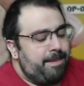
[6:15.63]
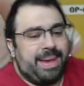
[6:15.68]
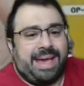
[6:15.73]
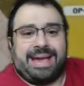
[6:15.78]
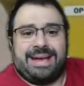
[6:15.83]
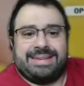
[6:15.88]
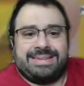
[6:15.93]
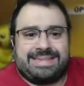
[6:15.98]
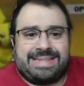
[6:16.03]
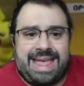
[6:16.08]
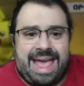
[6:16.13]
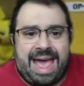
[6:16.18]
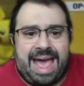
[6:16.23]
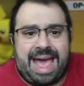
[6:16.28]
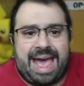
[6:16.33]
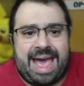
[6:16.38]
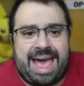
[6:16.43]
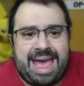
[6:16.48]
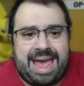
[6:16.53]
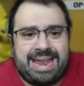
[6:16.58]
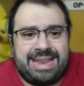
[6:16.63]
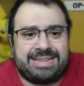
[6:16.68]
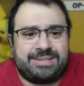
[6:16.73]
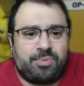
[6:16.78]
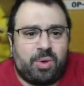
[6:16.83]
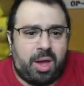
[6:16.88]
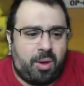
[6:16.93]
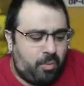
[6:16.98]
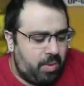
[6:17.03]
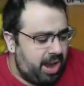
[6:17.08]
Because that is
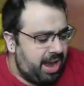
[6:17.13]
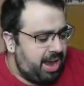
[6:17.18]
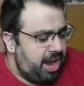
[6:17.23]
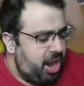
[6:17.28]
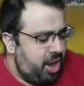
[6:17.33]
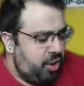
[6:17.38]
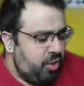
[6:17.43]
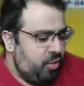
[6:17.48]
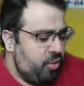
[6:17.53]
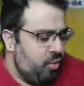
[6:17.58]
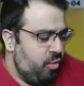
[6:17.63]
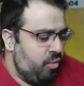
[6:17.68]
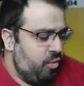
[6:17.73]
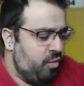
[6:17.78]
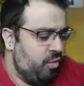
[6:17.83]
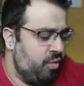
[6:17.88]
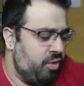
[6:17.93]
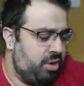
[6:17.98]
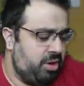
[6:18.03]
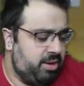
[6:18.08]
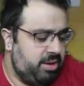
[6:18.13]
what we do.